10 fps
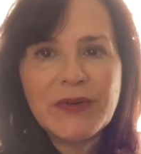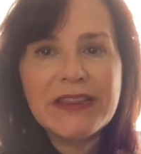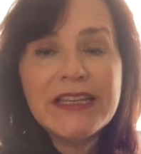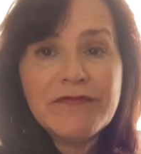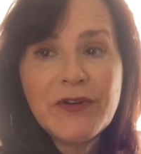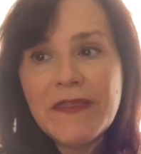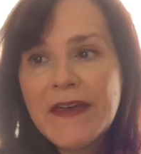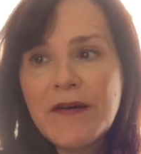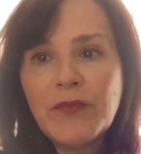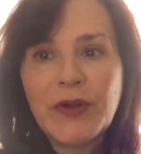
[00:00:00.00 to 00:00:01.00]
We live with
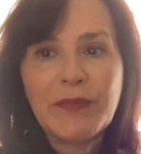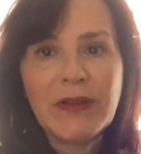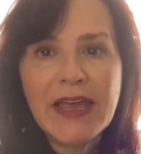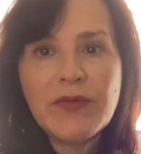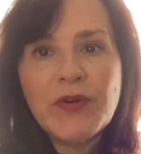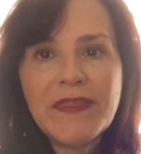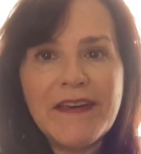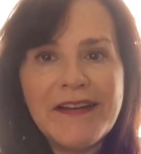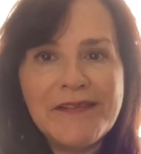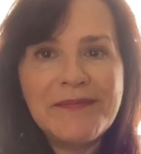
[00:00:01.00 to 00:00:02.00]
them, we play with
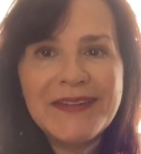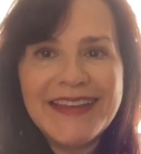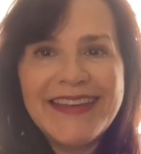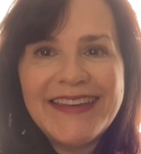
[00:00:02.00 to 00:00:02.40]
them.